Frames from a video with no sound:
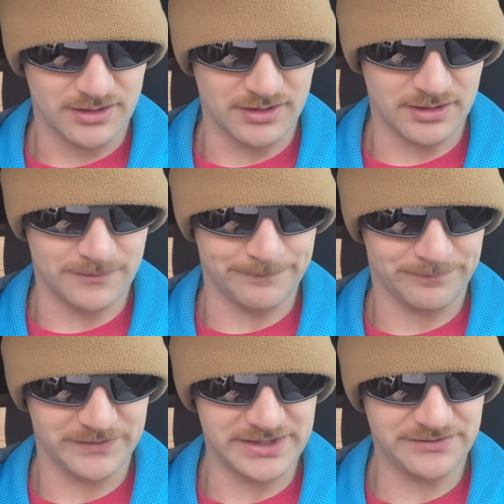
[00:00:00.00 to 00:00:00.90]

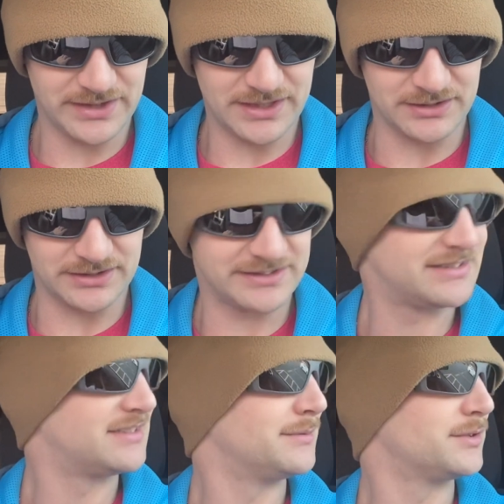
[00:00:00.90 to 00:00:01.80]
Then you've got on
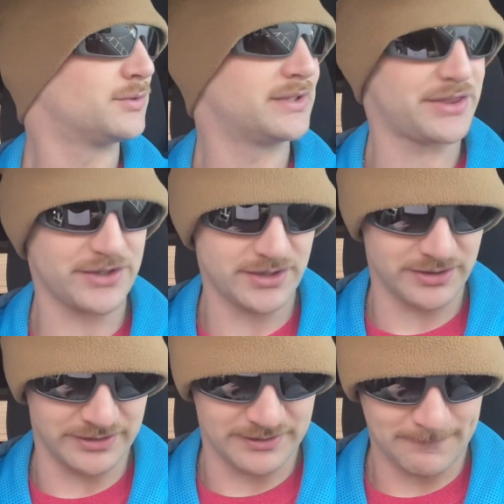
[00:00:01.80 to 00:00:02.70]
December
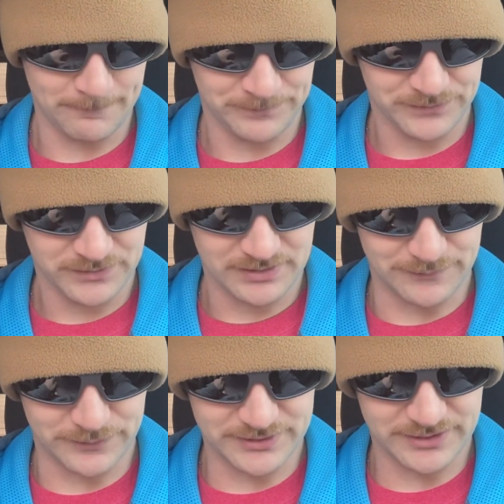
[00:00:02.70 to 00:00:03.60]
23rd, the
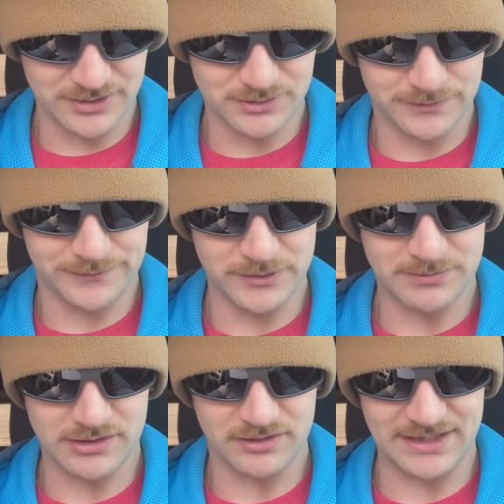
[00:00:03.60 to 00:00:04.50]
Frisco
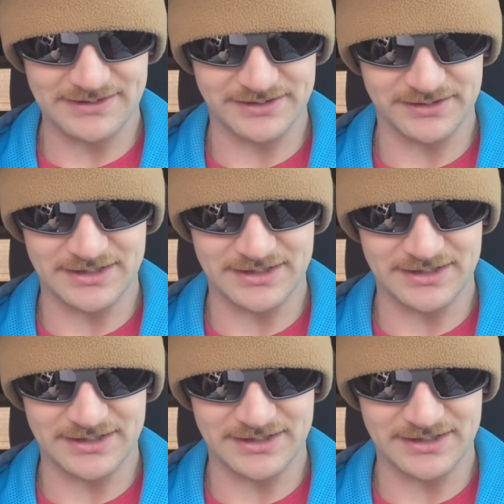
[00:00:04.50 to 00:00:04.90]
Football Classic.